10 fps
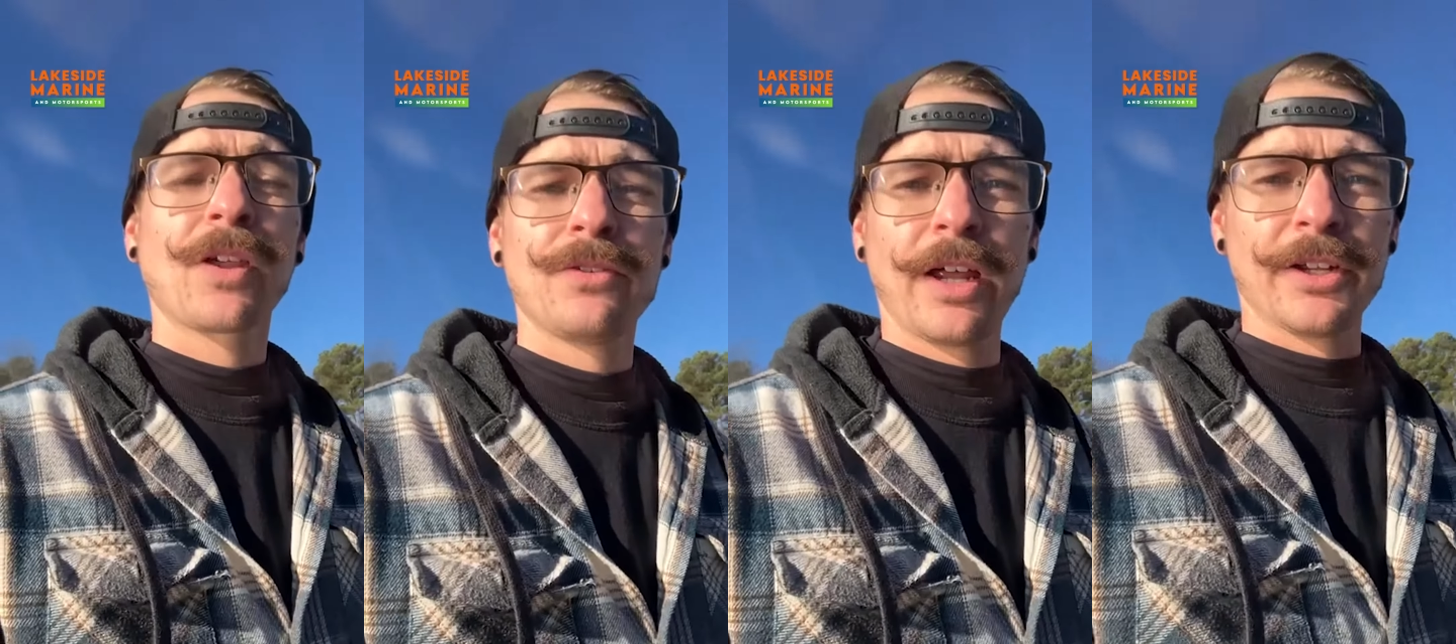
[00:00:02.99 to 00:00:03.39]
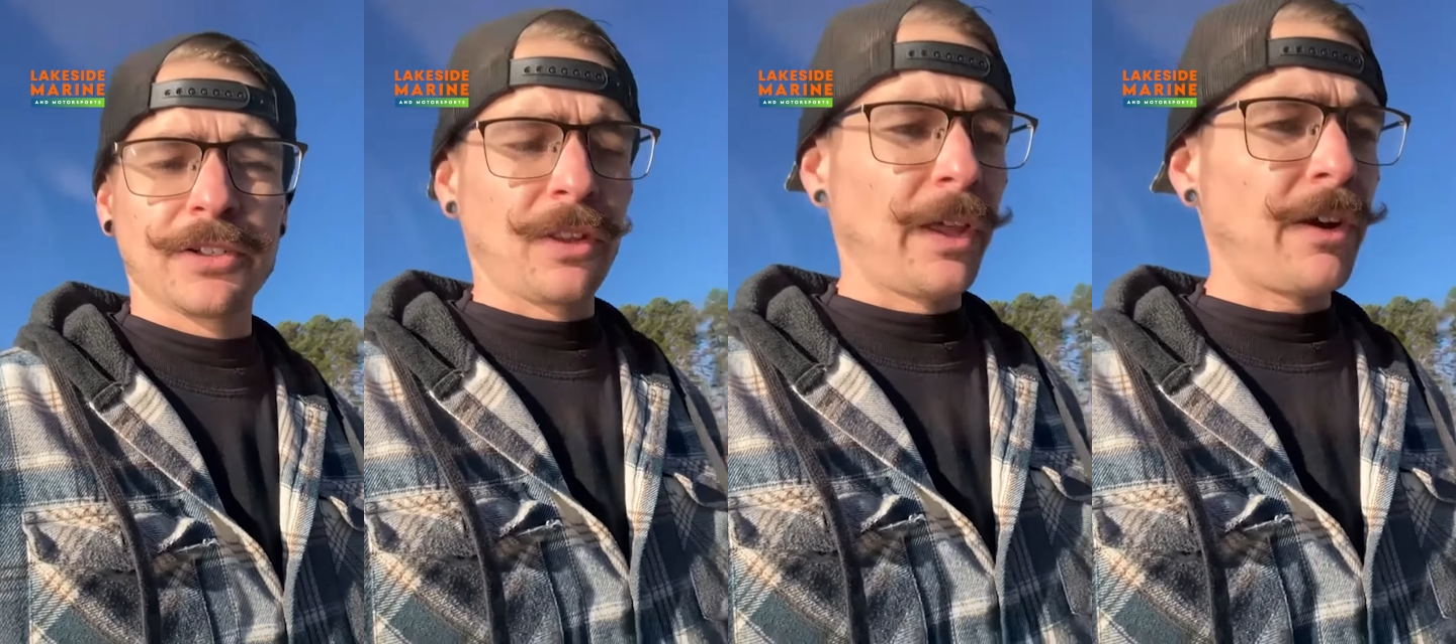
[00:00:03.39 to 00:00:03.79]
Down here at
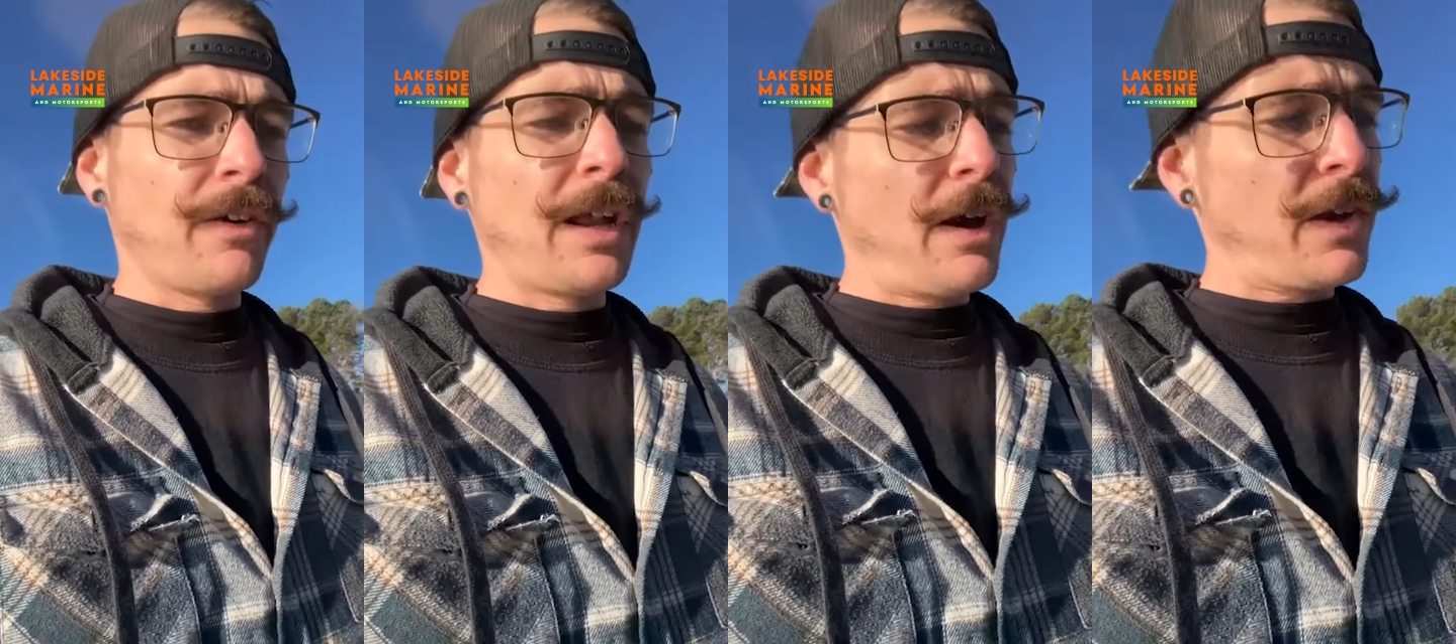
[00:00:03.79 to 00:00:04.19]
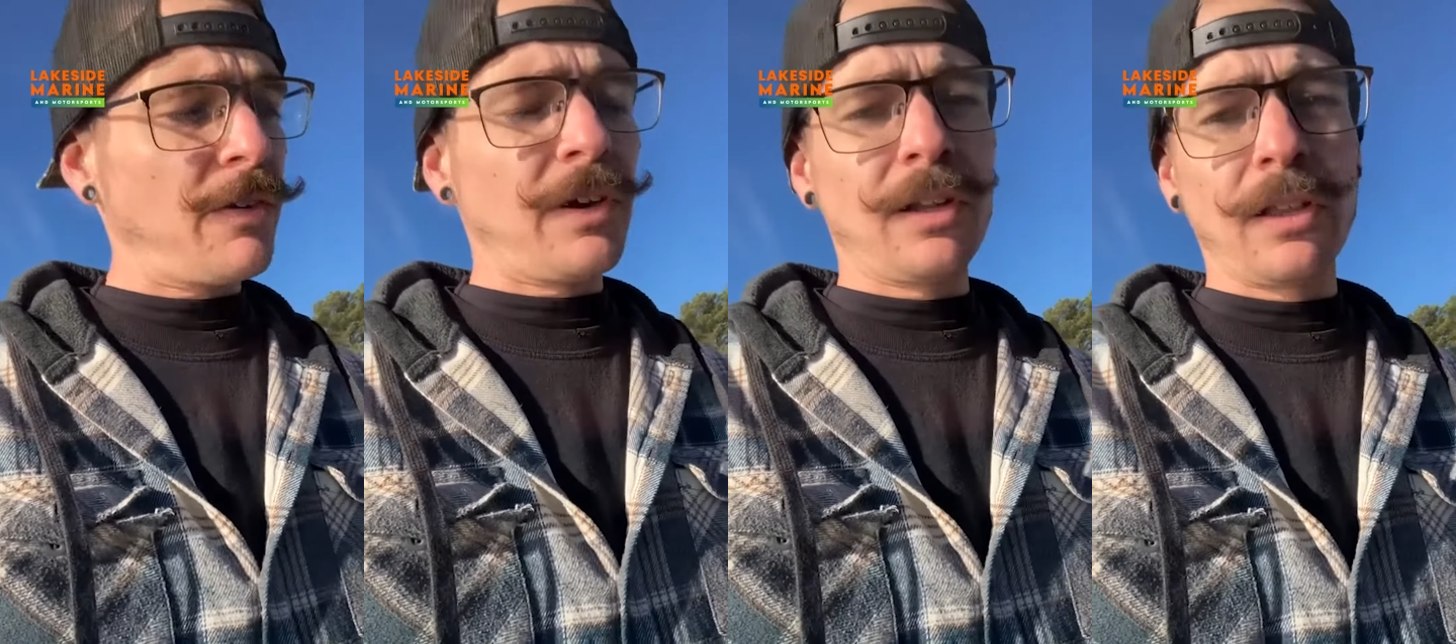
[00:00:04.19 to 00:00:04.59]
the lake right now, getting
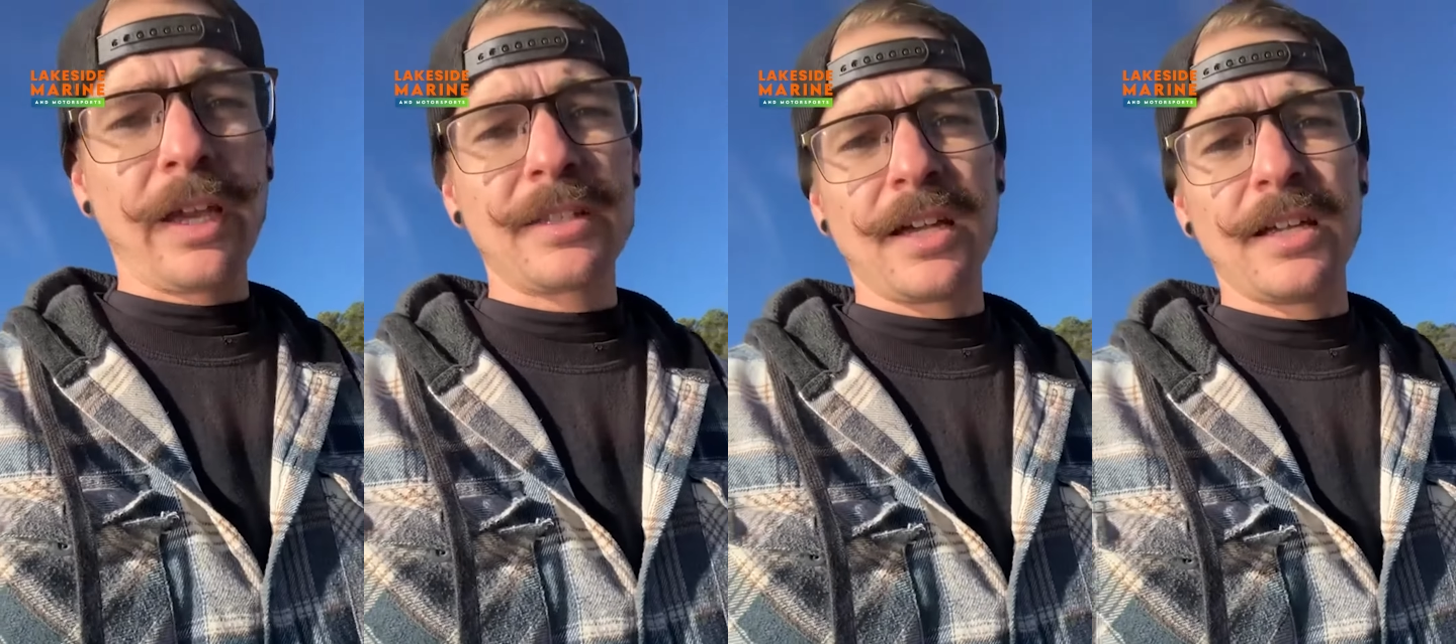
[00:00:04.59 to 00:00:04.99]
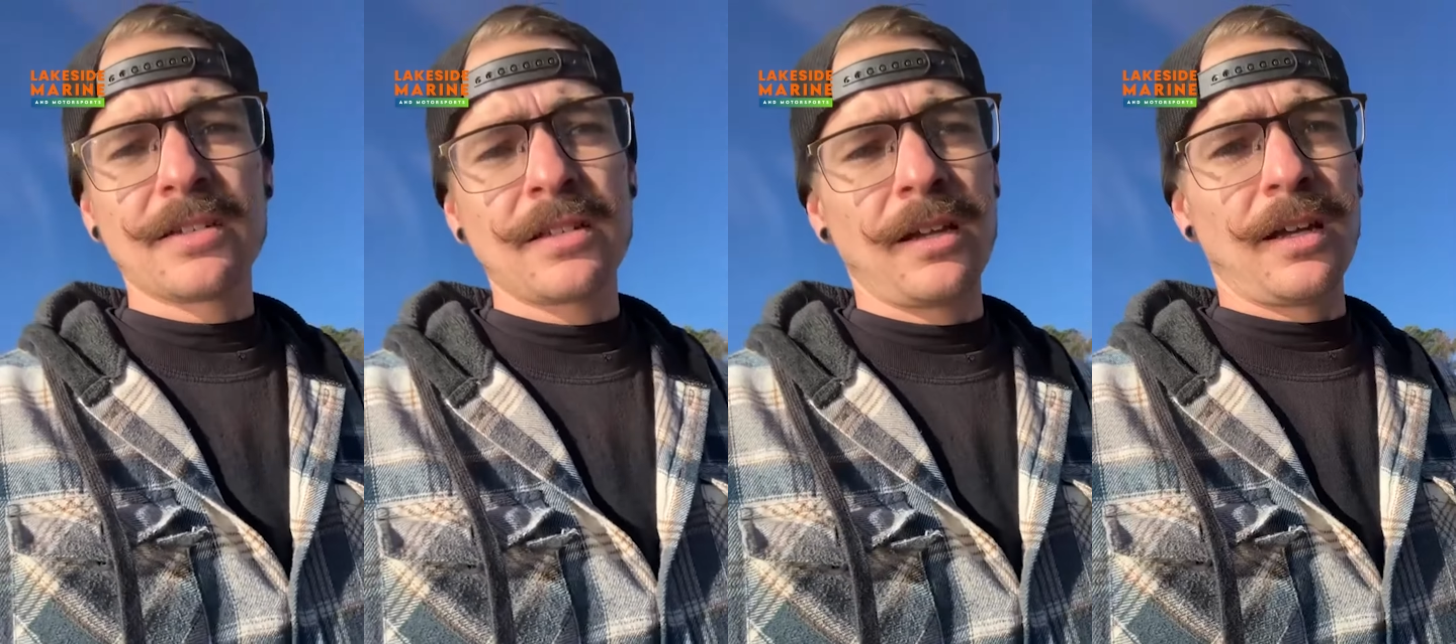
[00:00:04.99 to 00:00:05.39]
ready to lake
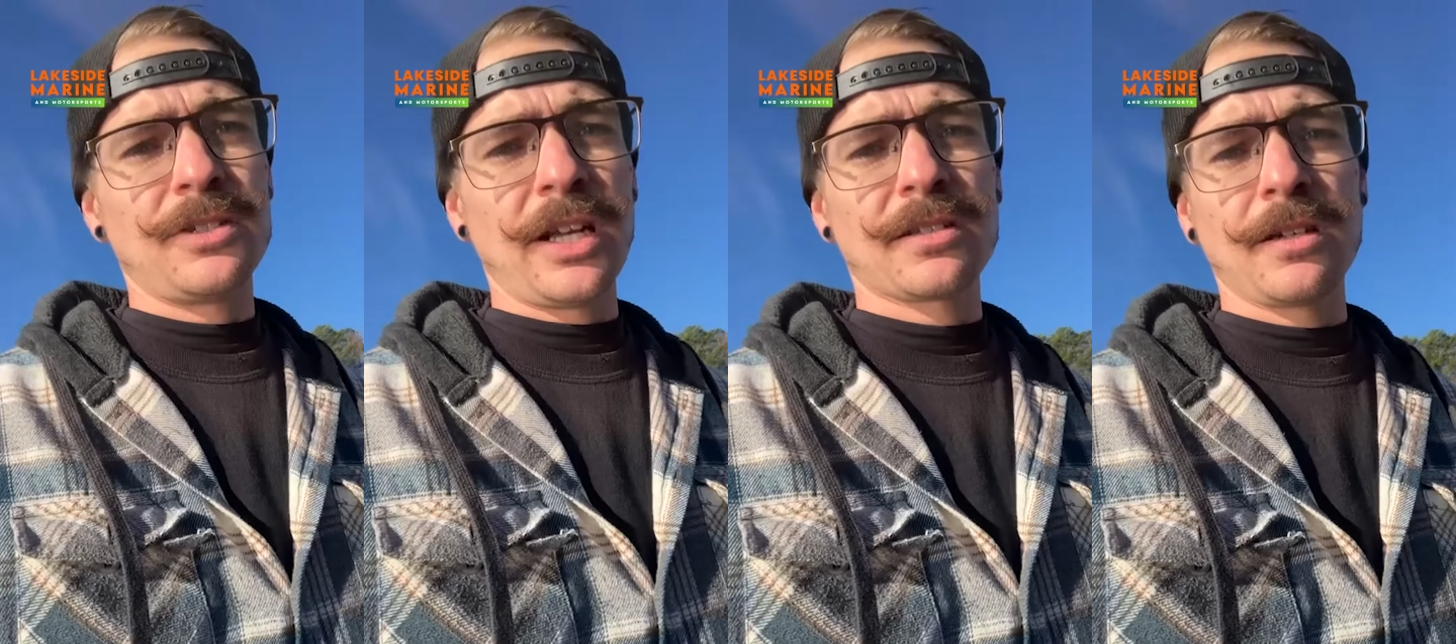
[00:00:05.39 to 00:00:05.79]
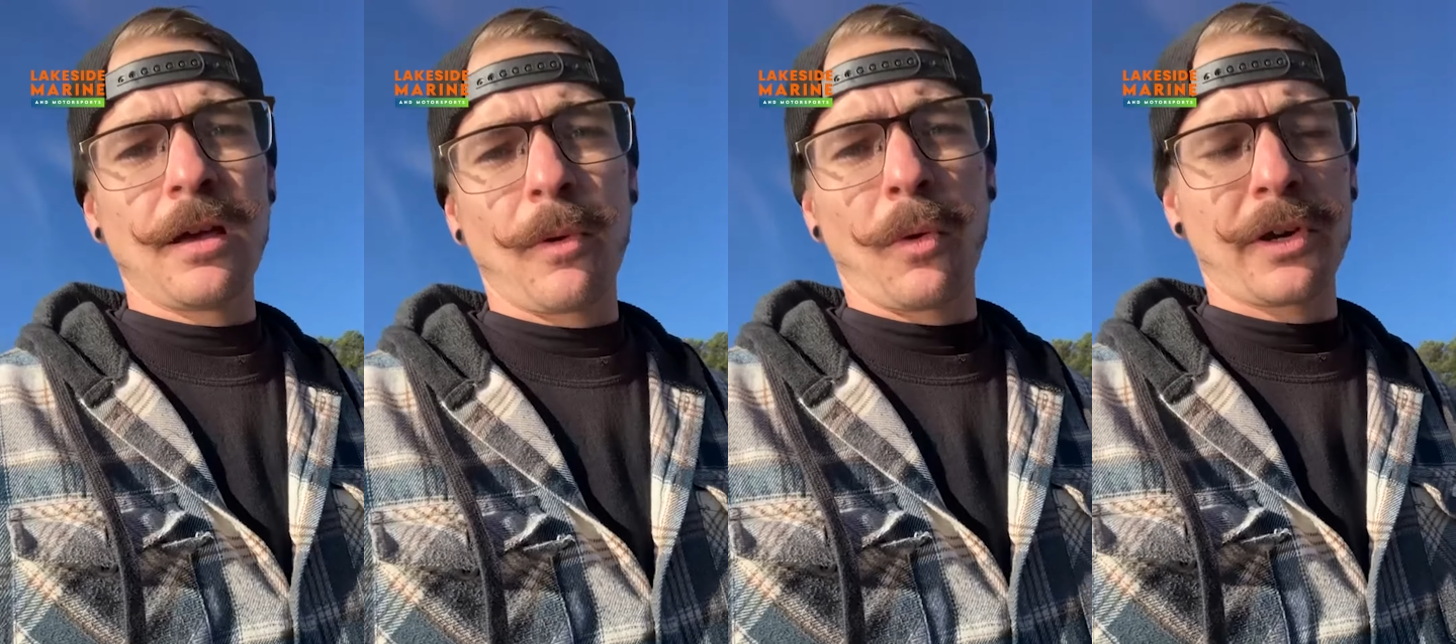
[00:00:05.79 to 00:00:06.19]
test jet ski that I've
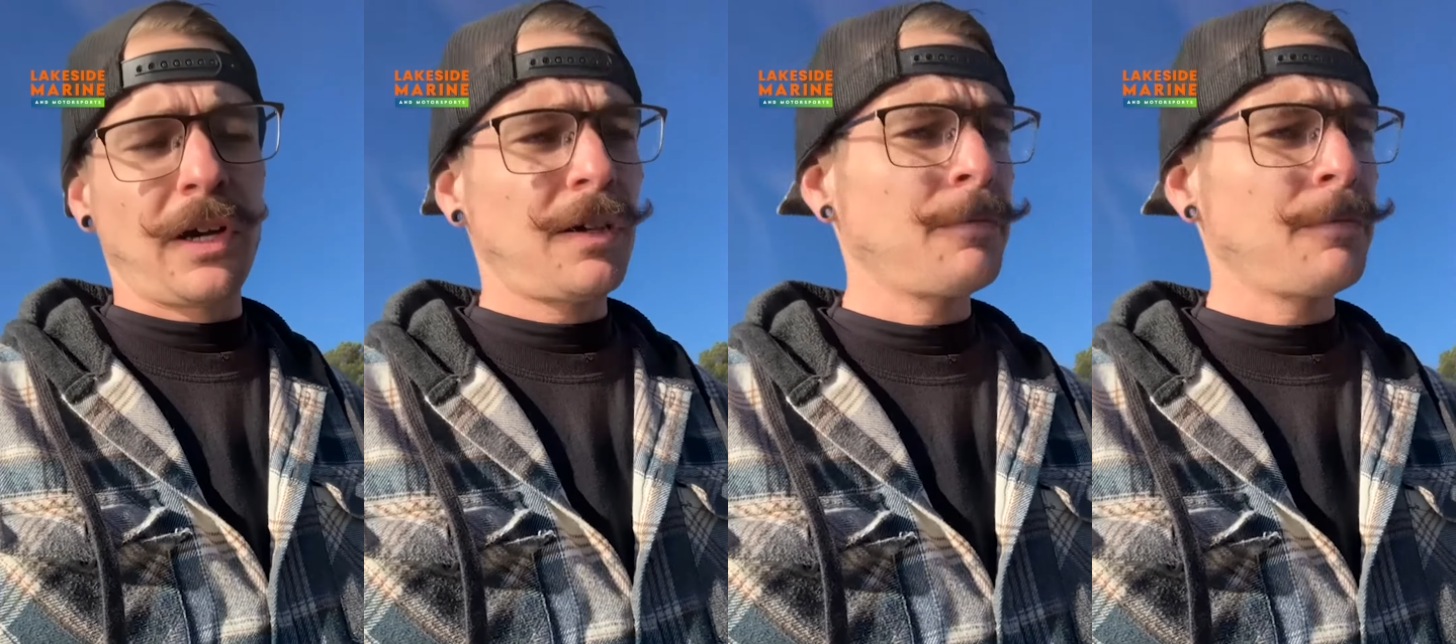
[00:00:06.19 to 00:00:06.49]
been working on.